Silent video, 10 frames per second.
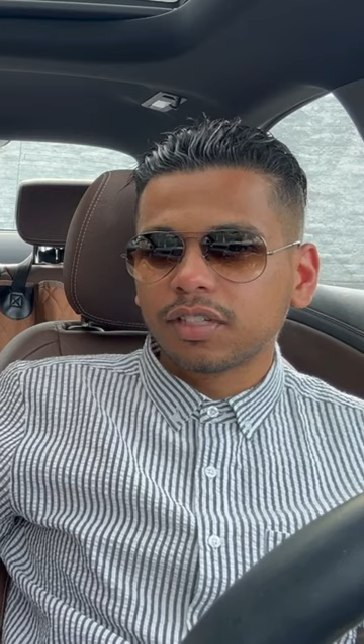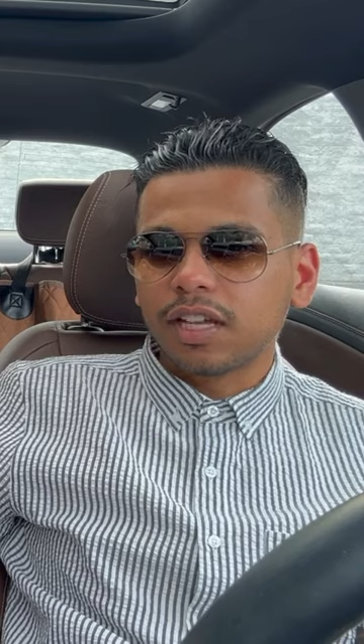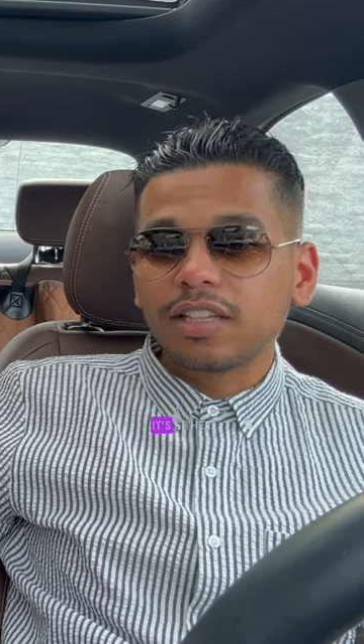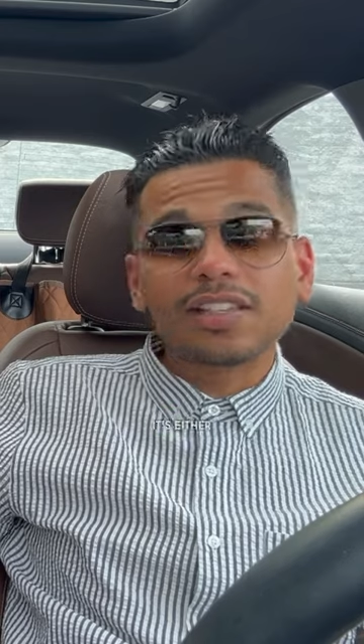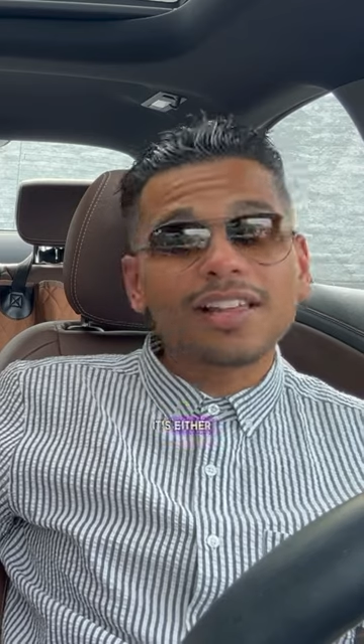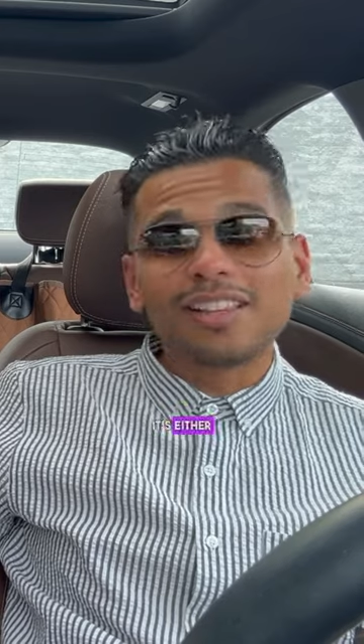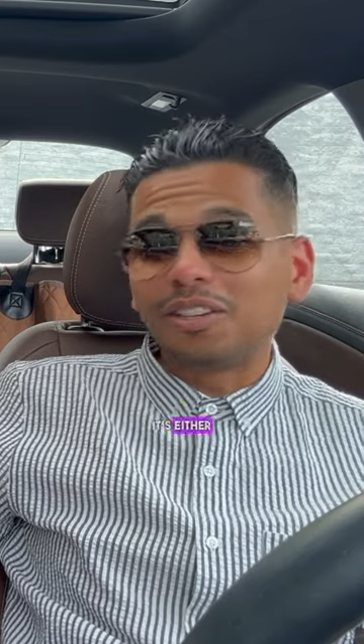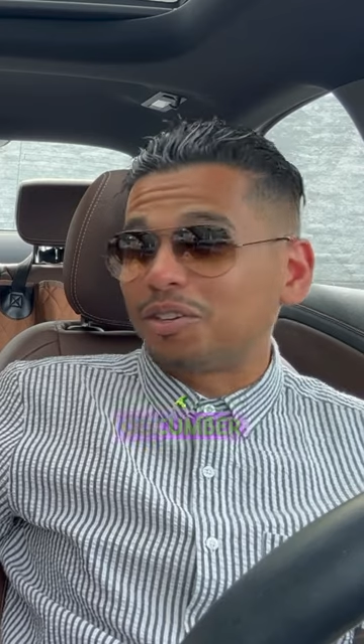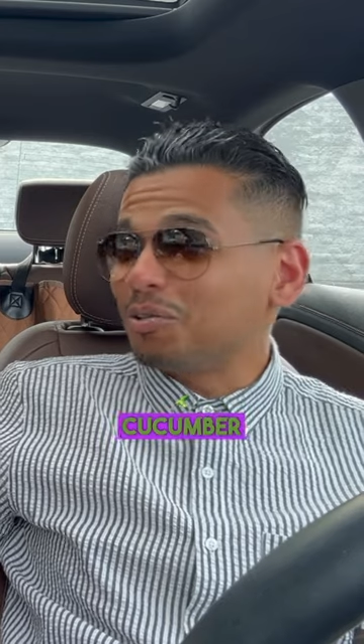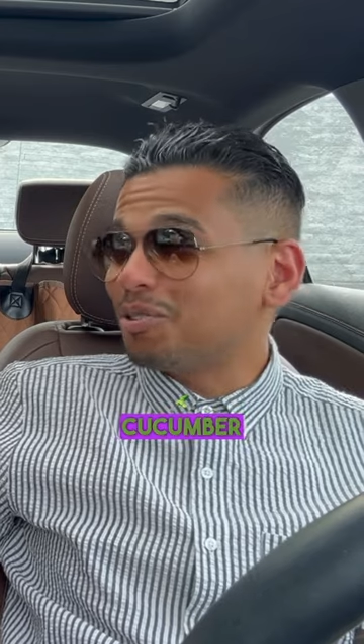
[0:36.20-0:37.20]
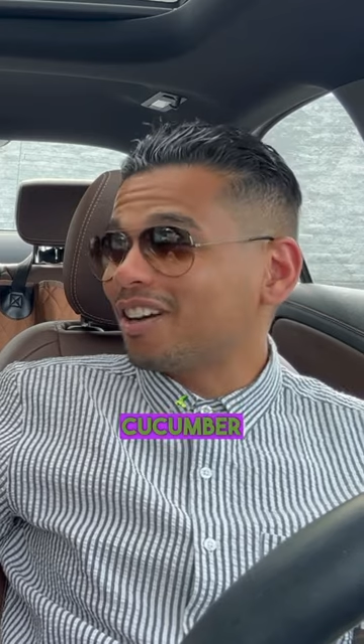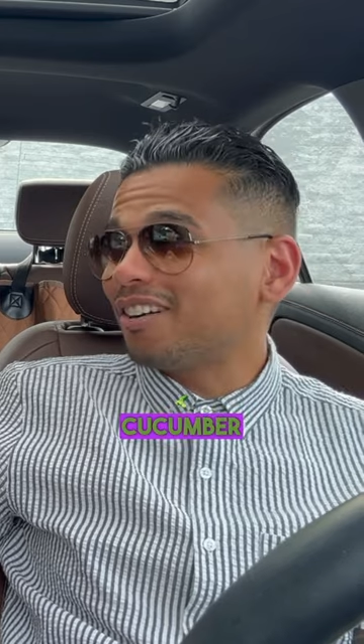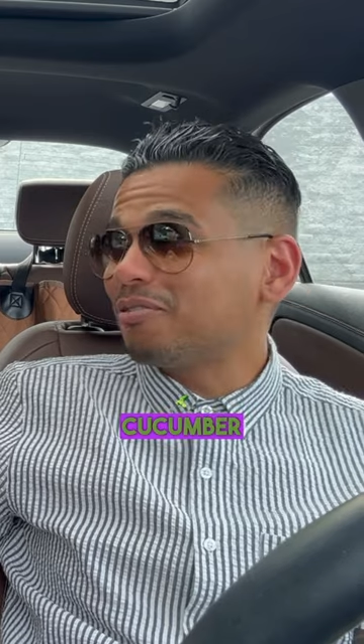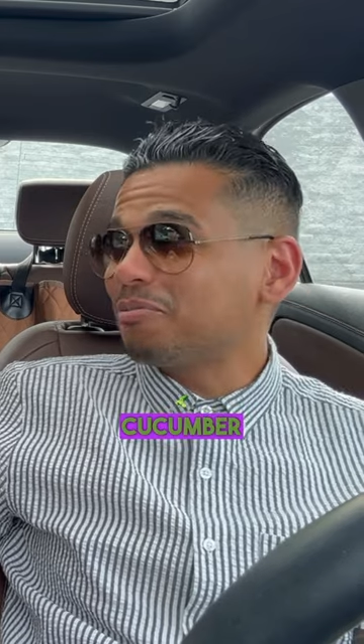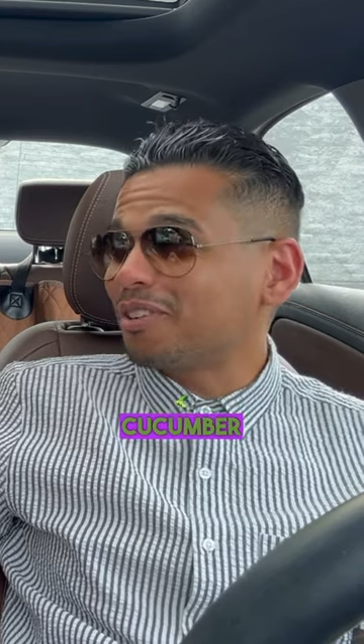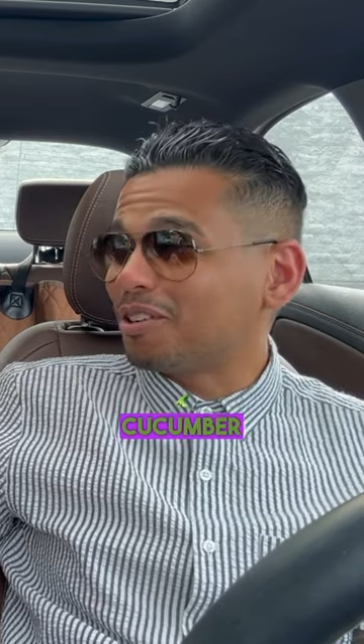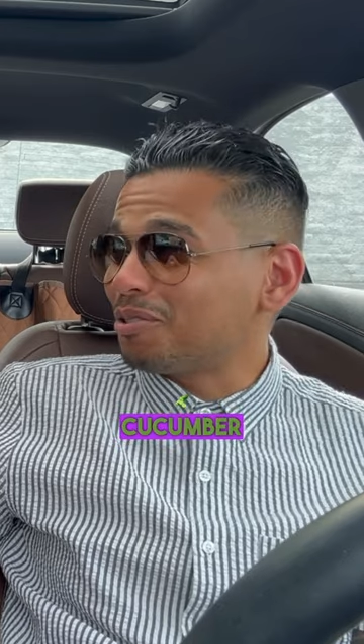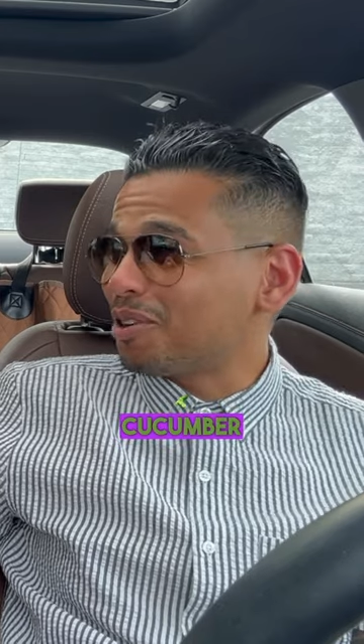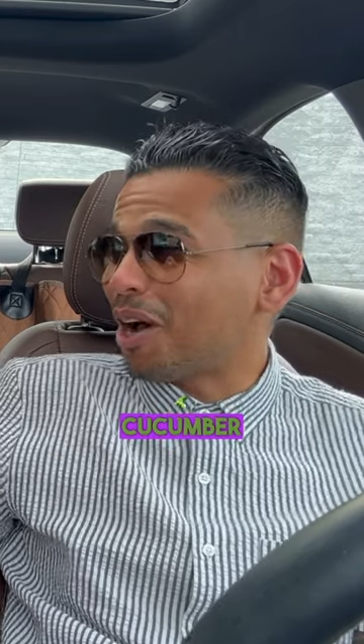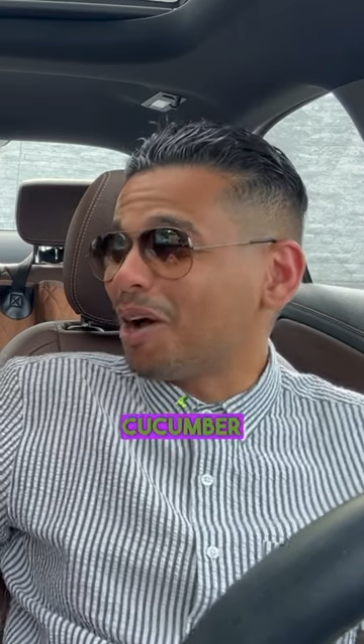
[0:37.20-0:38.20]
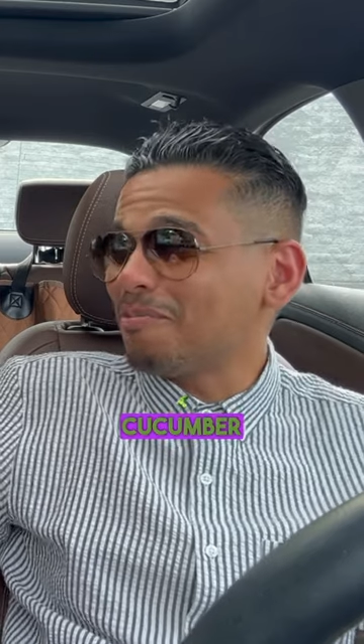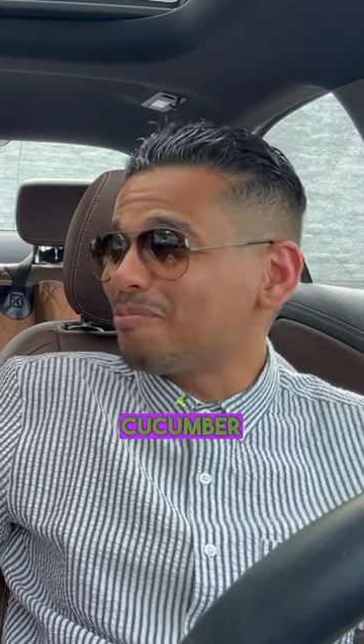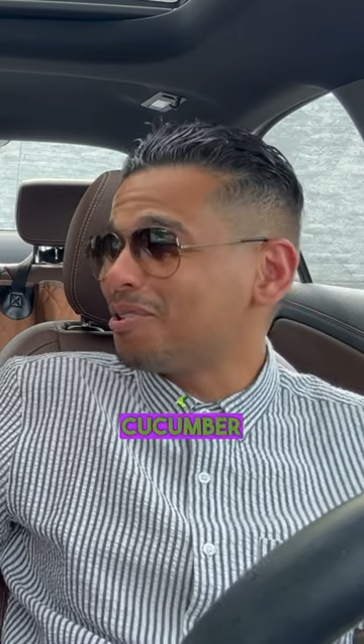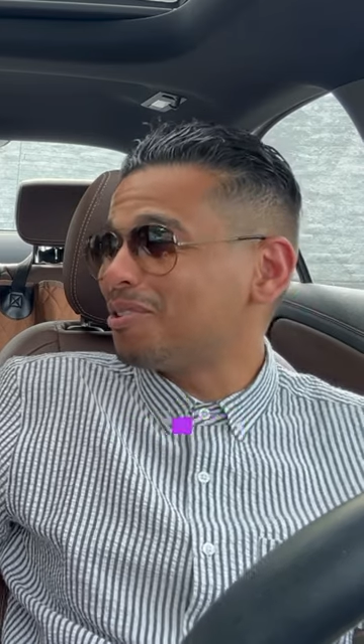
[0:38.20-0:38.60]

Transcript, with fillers: It's either cucumber, cucumber or